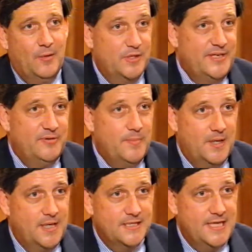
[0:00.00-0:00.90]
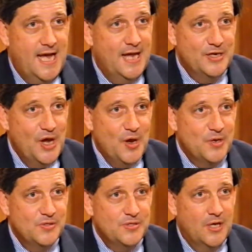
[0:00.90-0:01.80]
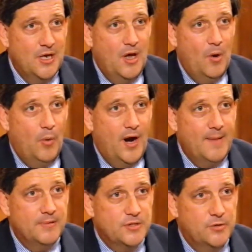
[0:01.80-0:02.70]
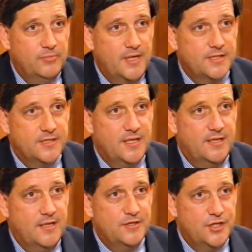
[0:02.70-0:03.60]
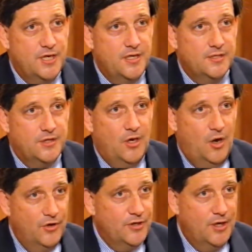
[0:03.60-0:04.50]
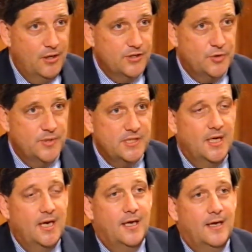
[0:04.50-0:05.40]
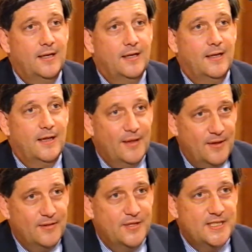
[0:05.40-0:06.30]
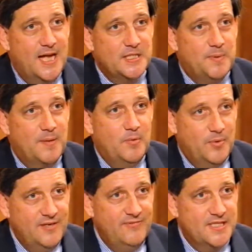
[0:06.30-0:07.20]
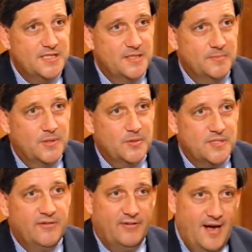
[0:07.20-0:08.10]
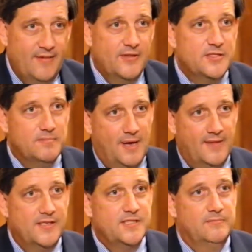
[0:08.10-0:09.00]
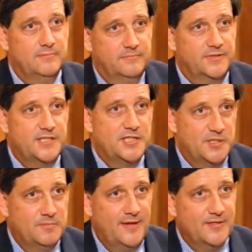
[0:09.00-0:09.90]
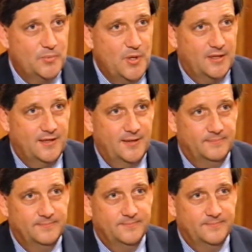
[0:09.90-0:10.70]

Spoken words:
which everybody in town knows, were able to register their shares on ASSOB, the townspeople would invest in them because their fathers and mothers and sisters and brothers work there.